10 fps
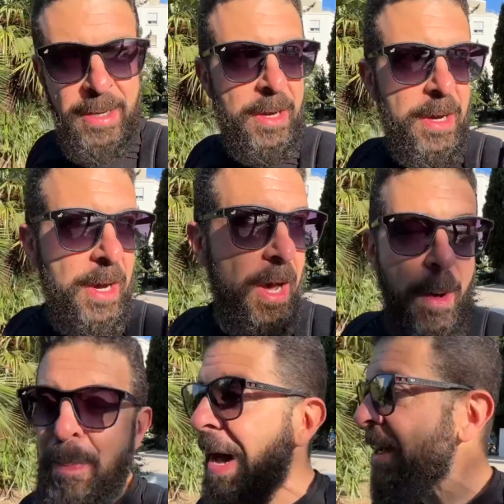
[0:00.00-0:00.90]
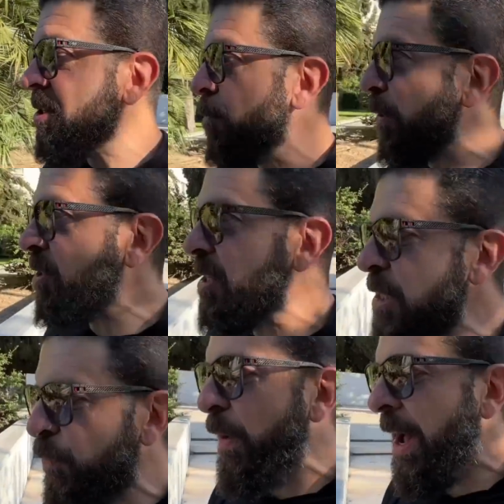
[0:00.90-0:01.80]
a possible
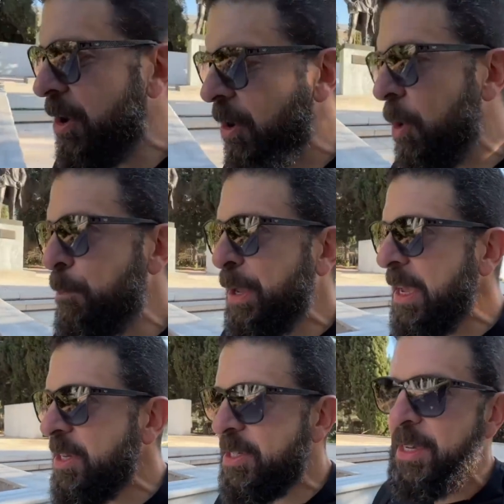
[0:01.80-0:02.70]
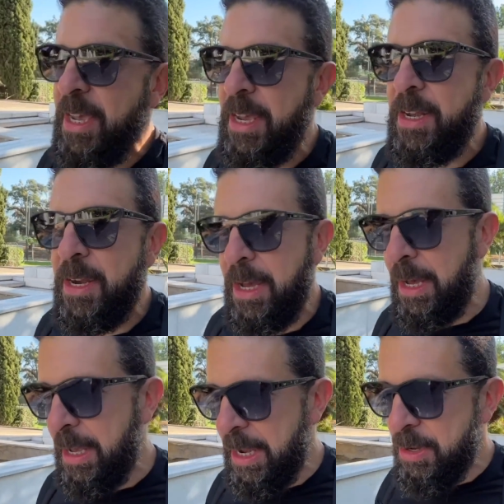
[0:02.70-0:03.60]
ceasefire or peace in
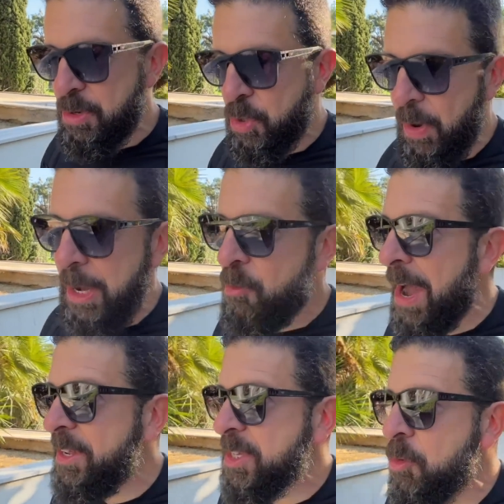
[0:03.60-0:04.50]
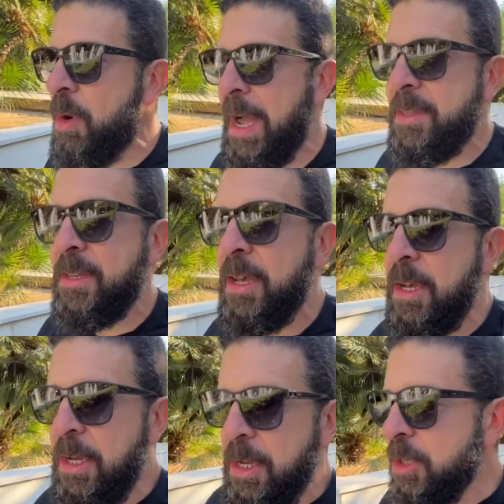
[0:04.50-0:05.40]
Ukraine? Why does he want
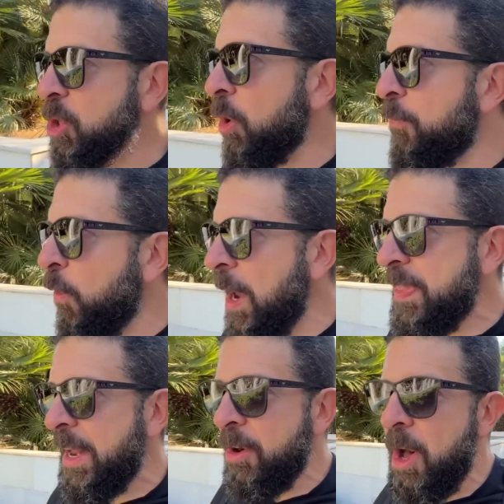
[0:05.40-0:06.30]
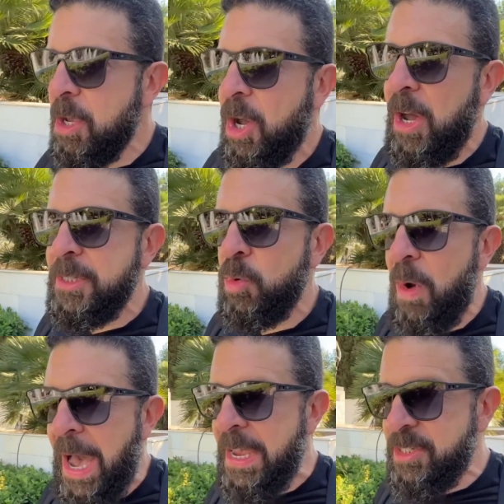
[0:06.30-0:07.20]
to avoid that at all costs?
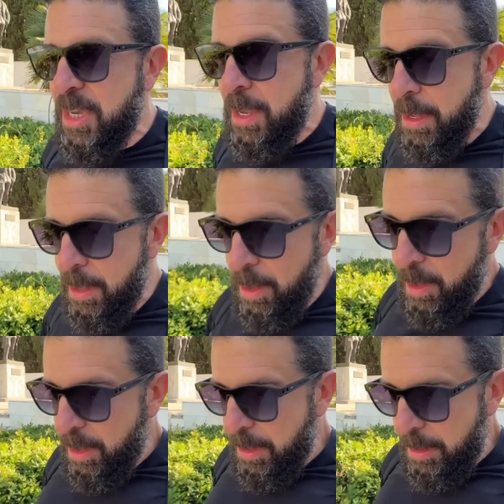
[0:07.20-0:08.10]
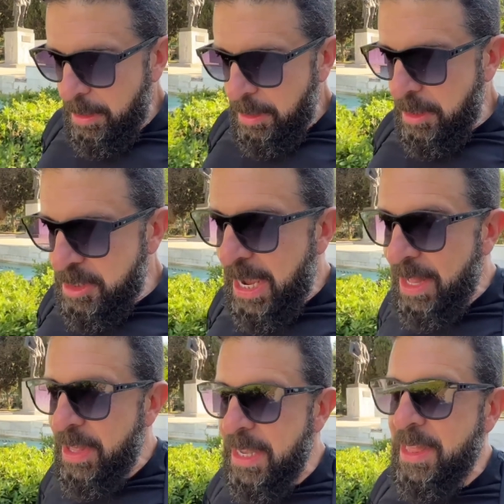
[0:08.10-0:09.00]
Why is he
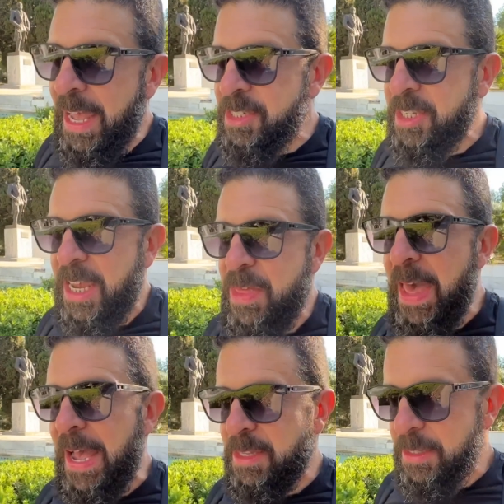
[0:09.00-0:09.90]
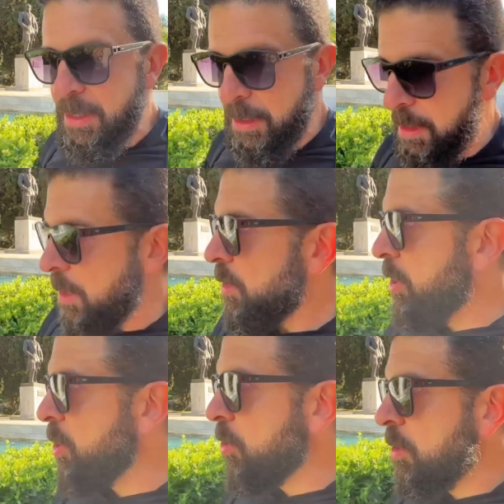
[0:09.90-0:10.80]
telling Zelensky that
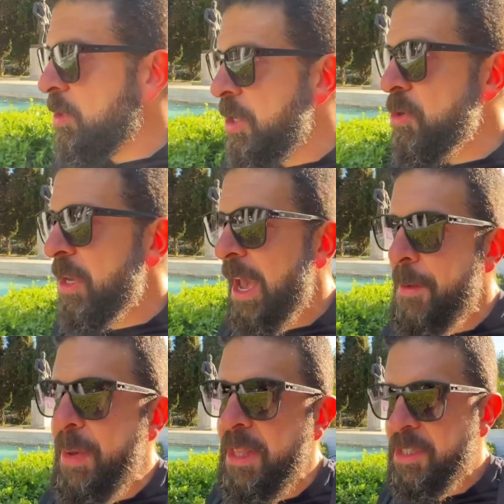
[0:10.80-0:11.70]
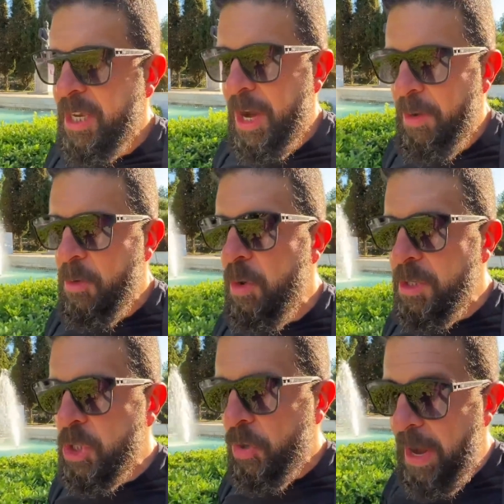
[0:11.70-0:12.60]
the UK military will
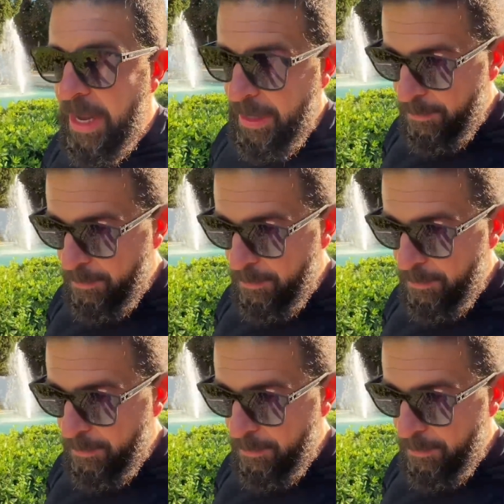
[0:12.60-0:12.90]
train